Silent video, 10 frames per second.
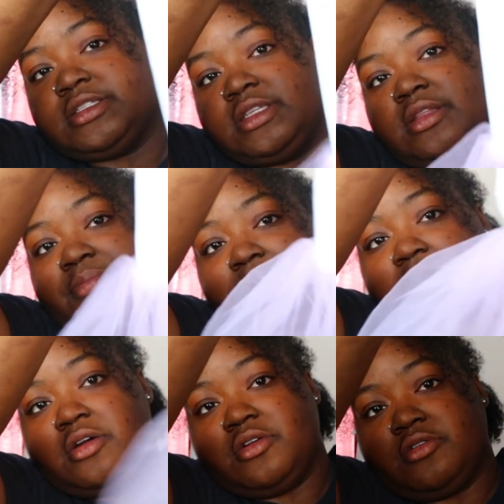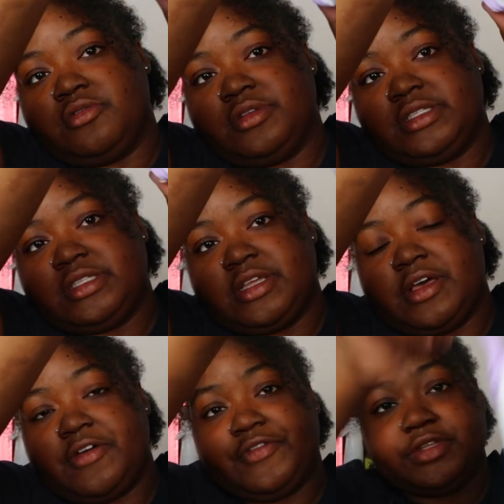see the bow and
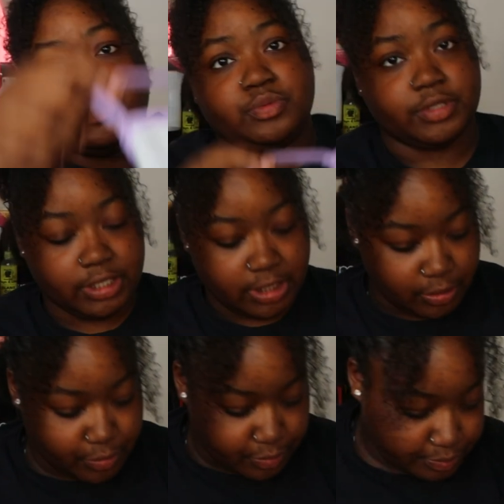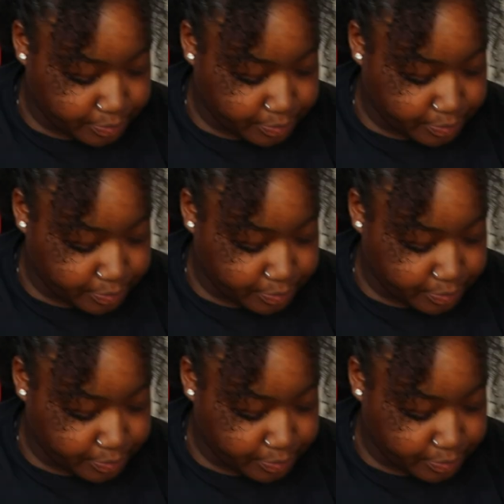stuff it's really cute